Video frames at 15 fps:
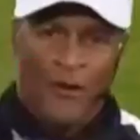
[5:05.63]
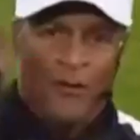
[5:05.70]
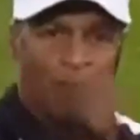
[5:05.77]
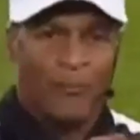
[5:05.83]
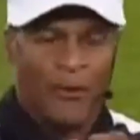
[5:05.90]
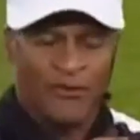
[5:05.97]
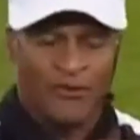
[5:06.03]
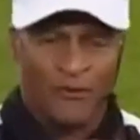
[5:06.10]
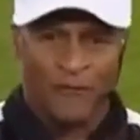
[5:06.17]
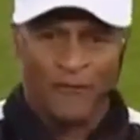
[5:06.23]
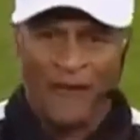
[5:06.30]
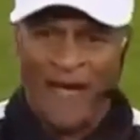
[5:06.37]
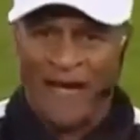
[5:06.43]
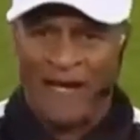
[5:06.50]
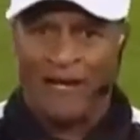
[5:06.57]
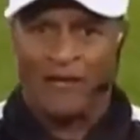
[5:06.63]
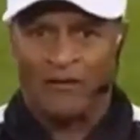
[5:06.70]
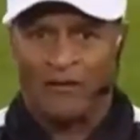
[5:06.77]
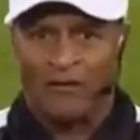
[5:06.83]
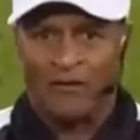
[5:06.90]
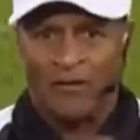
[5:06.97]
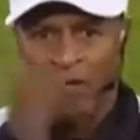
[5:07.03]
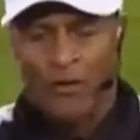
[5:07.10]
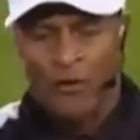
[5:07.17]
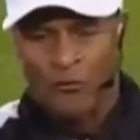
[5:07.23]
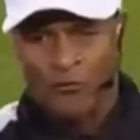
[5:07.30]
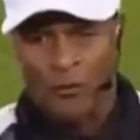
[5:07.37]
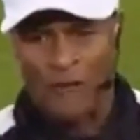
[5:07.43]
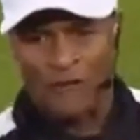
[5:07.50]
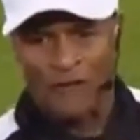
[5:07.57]
I punctured his veins, and then
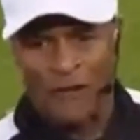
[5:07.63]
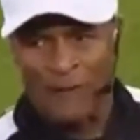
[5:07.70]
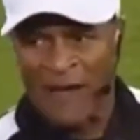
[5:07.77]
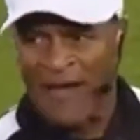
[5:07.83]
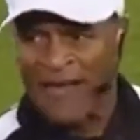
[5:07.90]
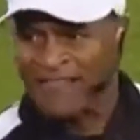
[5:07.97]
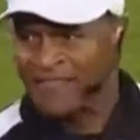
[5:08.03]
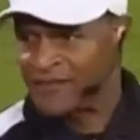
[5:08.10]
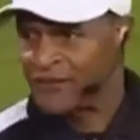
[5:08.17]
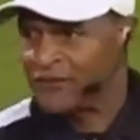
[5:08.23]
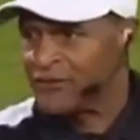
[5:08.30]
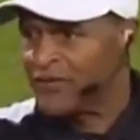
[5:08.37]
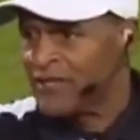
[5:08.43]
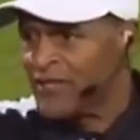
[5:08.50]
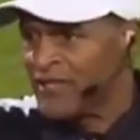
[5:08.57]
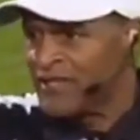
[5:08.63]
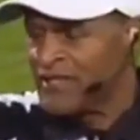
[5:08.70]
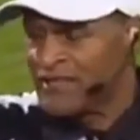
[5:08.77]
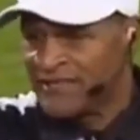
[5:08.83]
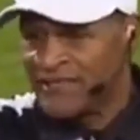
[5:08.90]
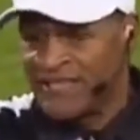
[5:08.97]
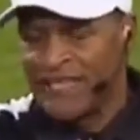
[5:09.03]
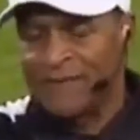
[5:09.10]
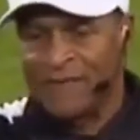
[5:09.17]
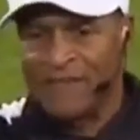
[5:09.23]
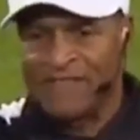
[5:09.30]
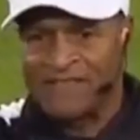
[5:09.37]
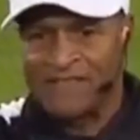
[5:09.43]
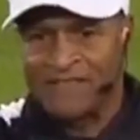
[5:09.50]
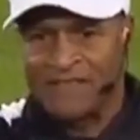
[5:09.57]
he went for my leg, and I guess he's
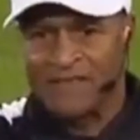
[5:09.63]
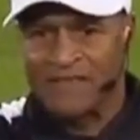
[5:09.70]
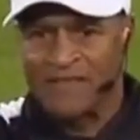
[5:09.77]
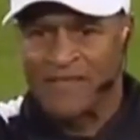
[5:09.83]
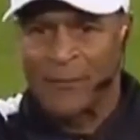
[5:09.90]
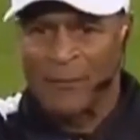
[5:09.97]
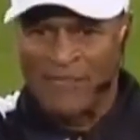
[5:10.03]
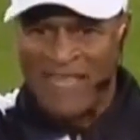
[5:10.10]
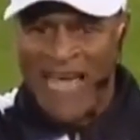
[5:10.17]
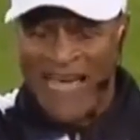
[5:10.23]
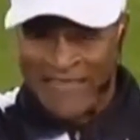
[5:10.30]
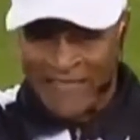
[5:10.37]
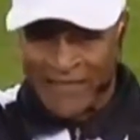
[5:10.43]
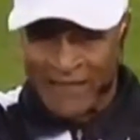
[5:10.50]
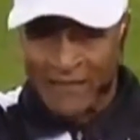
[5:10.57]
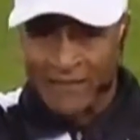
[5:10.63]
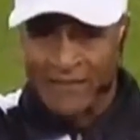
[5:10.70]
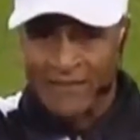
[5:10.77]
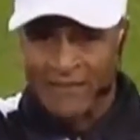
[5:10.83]
living in some canyon.